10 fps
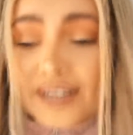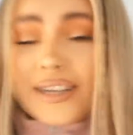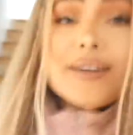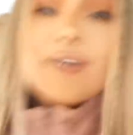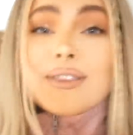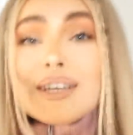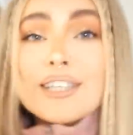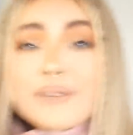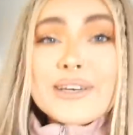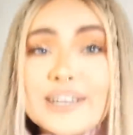Not that
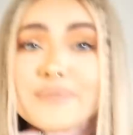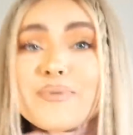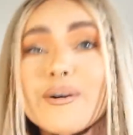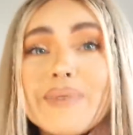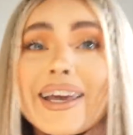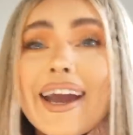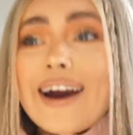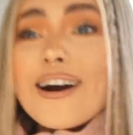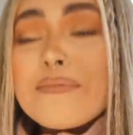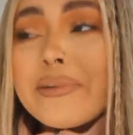some of you probably
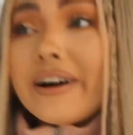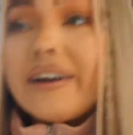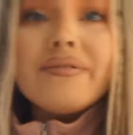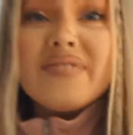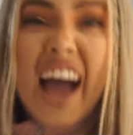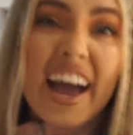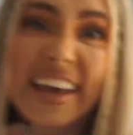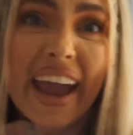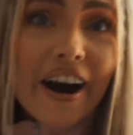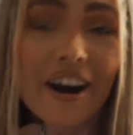care, but I
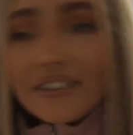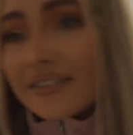care.